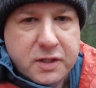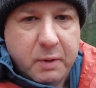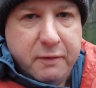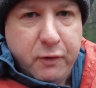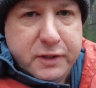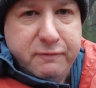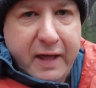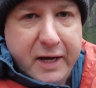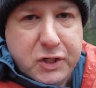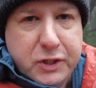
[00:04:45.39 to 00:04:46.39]
So one of the first
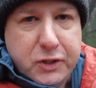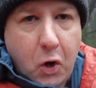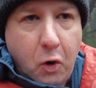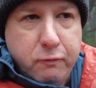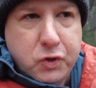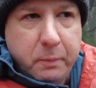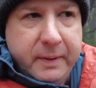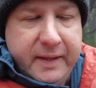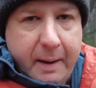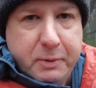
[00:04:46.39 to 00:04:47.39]
advantages of
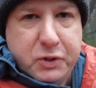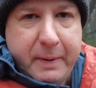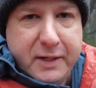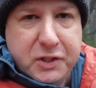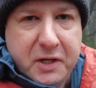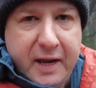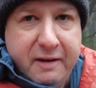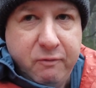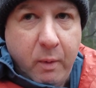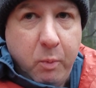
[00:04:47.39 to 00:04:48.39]
dropping the aperture back to
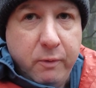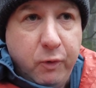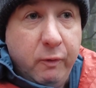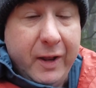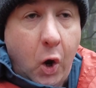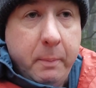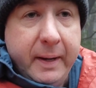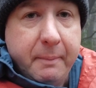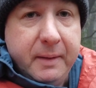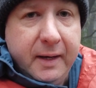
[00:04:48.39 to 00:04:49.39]
f1.4 and really
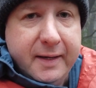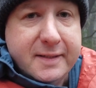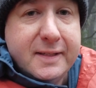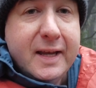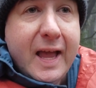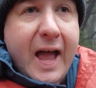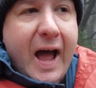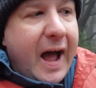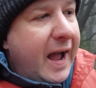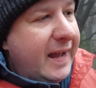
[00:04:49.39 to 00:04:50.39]
opening up the lens
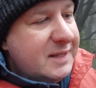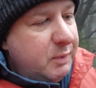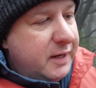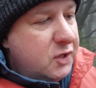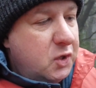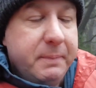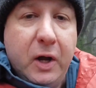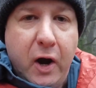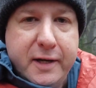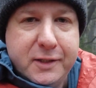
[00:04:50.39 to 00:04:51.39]
is we can drop
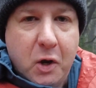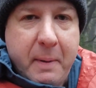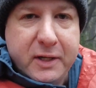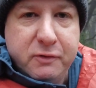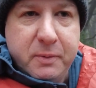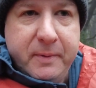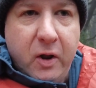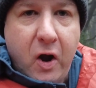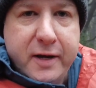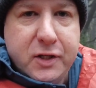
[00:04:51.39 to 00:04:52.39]
the ISO back. So I've dropped the
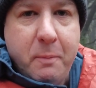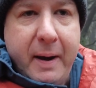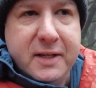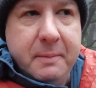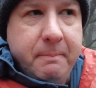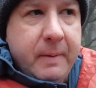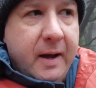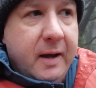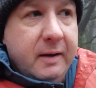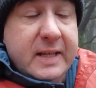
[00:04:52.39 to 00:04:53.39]
ISO back to the